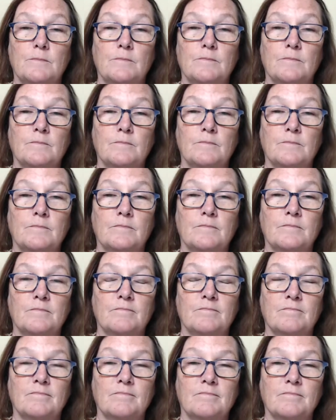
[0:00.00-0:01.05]

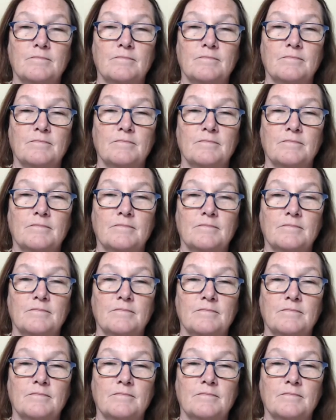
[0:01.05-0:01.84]
Nothing is said.